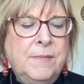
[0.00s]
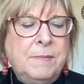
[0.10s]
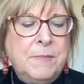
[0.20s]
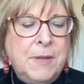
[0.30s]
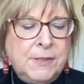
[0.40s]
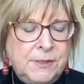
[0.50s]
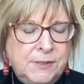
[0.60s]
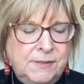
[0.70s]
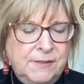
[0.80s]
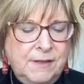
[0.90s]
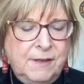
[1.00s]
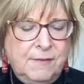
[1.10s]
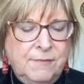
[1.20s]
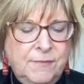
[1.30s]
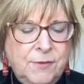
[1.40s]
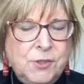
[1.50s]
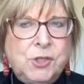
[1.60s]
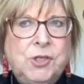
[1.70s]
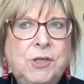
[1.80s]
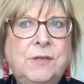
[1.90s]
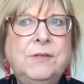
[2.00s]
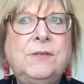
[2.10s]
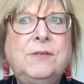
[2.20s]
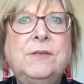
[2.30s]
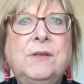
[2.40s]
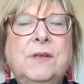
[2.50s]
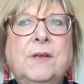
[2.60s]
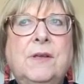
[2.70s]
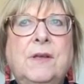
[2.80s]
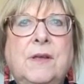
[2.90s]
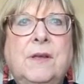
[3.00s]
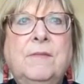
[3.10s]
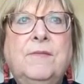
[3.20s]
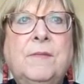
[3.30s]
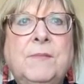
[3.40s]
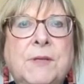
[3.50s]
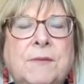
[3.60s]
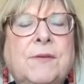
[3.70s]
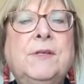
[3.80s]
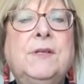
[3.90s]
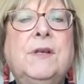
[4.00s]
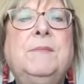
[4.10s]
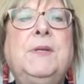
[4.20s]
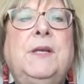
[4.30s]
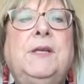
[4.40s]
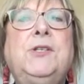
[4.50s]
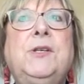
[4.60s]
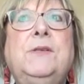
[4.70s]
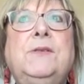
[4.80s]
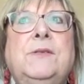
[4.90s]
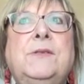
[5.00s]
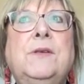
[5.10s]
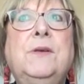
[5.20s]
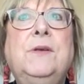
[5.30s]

a mix of Christians uh, from different denominations